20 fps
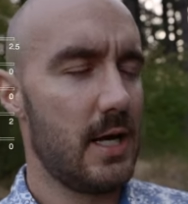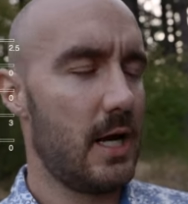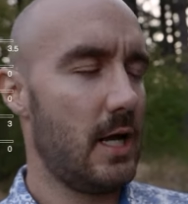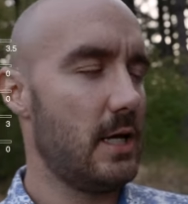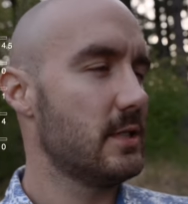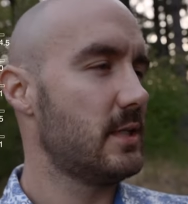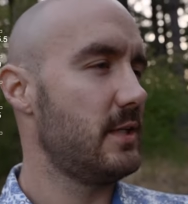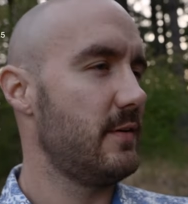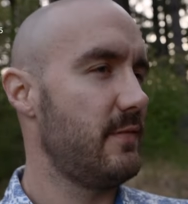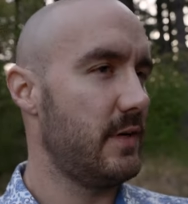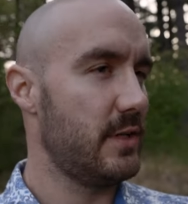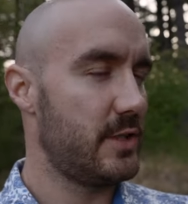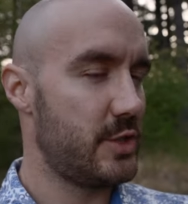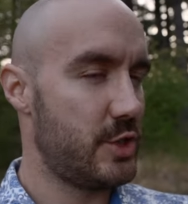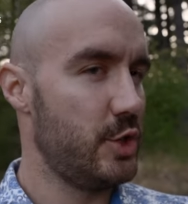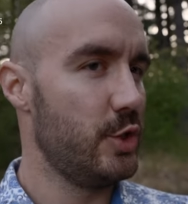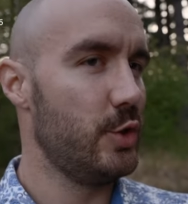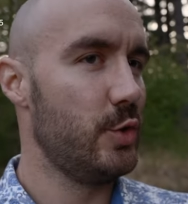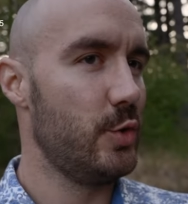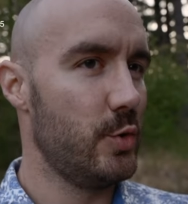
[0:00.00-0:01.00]
I'll give it a
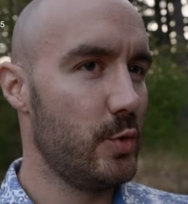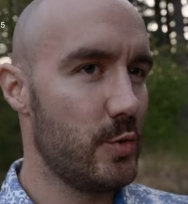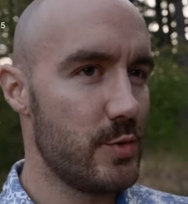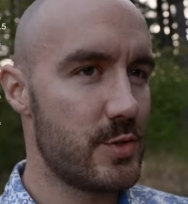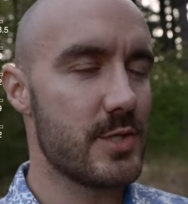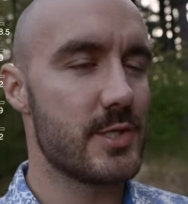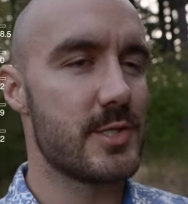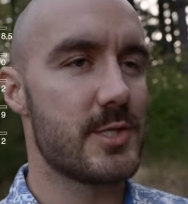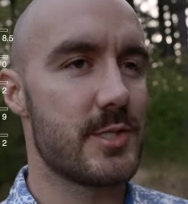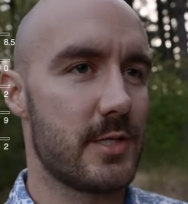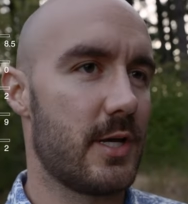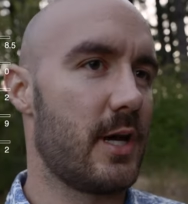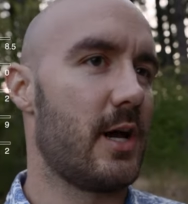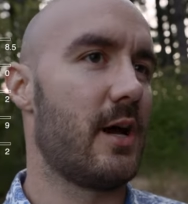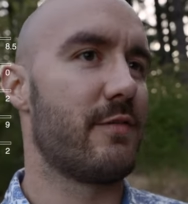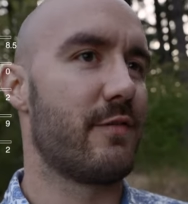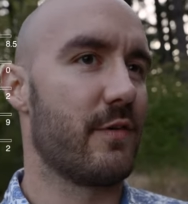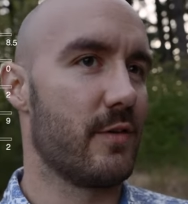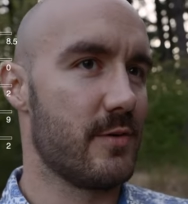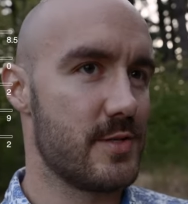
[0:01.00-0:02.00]
two, just
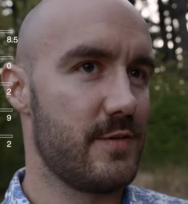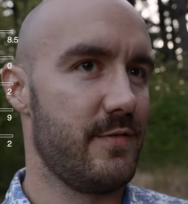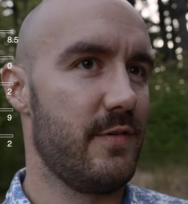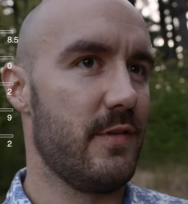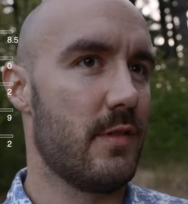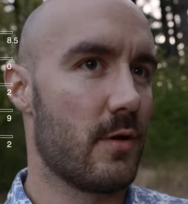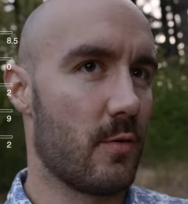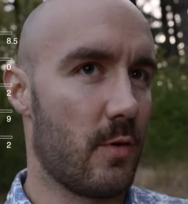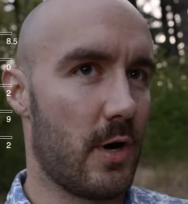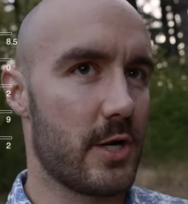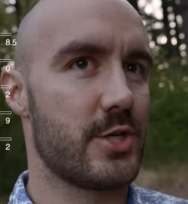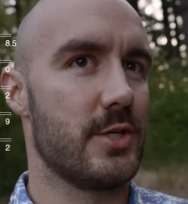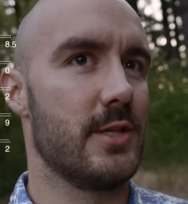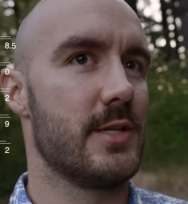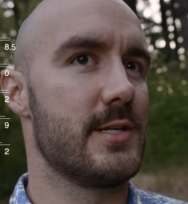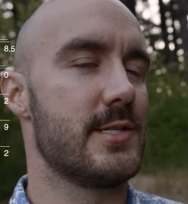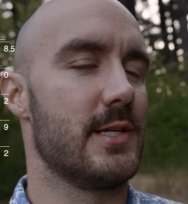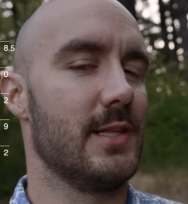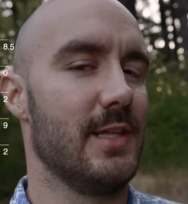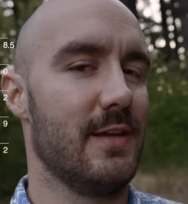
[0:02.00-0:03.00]
uh, for those of you that are watching
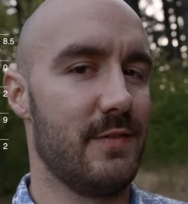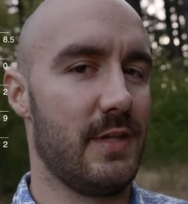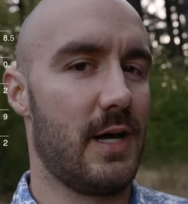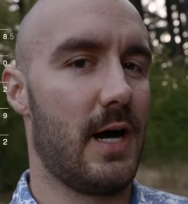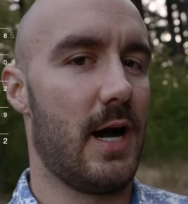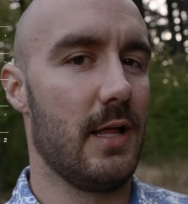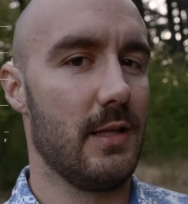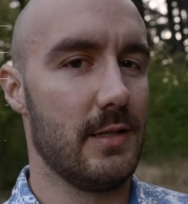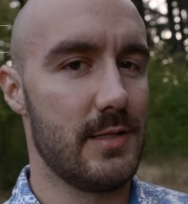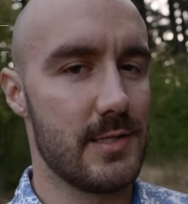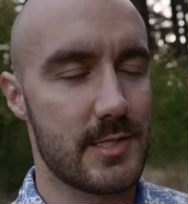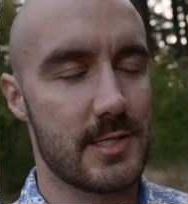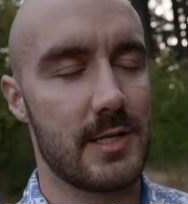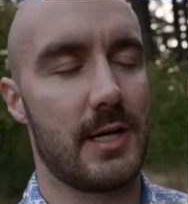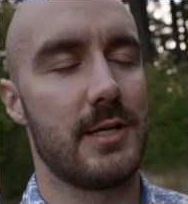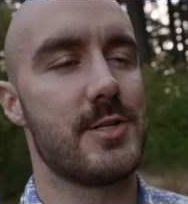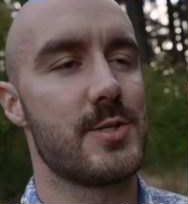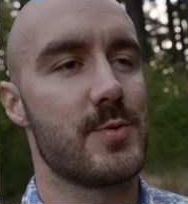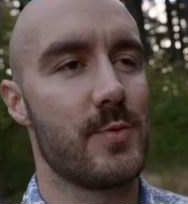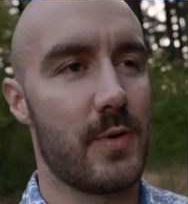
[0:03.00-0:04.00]
this that live in the Highlands,
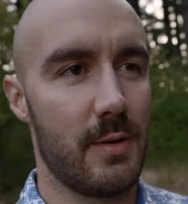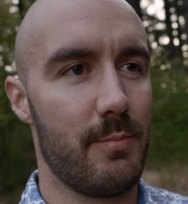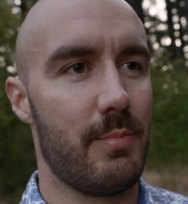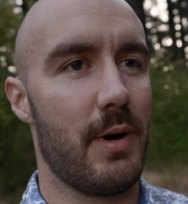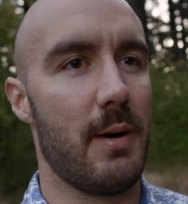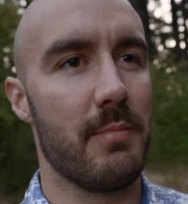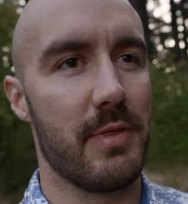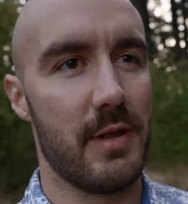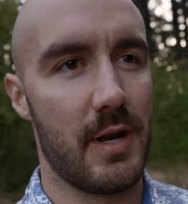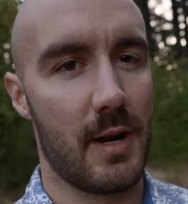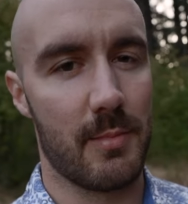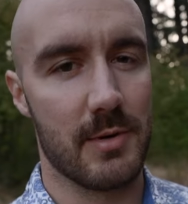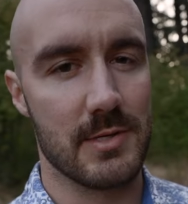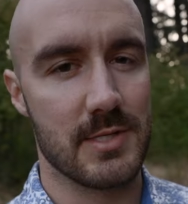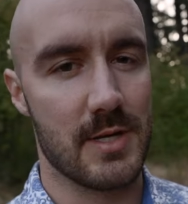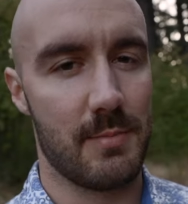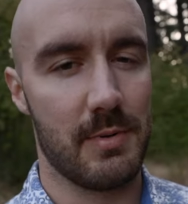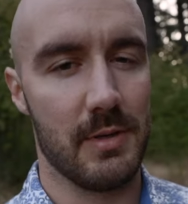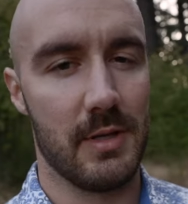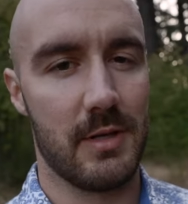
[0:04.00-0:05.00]
I just wanna bump the
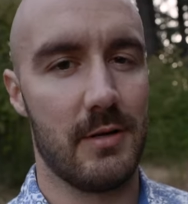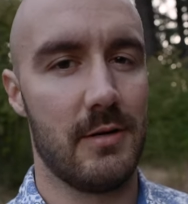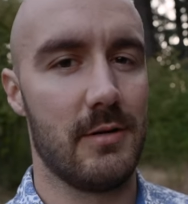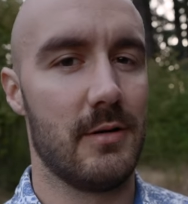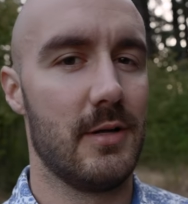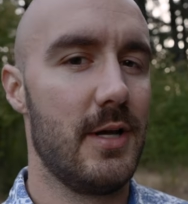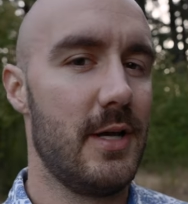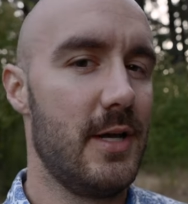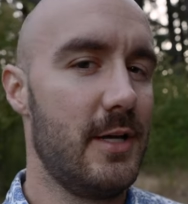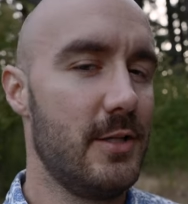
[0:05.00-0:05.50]
numbers up a little.